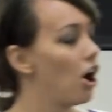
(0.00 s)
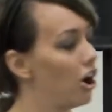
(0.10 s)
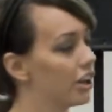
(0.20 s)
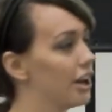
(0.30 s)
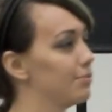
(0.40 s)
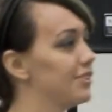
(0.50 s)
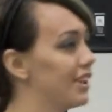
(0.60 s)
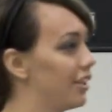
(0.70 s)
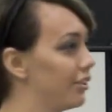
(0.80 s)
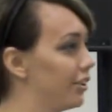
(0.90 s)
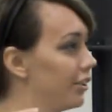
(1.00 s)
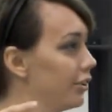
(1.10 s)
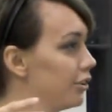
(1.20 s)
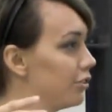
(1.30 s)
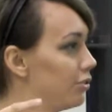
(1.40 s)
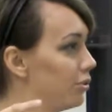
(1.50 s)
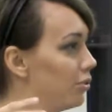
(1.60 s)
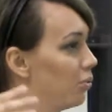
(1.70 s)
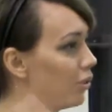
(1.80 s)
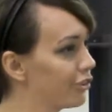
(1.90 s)
all come together
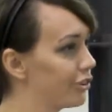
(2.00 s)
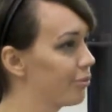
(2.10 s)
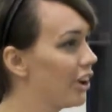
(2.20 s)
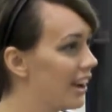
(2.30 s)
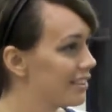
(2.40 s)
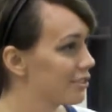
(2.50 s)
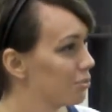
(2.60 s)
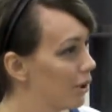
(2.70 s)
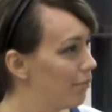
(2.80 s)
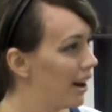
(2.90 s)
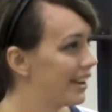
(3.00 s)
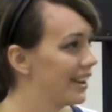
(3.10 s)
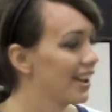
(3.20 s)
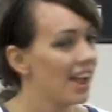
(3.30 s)
to worship Christ as one body.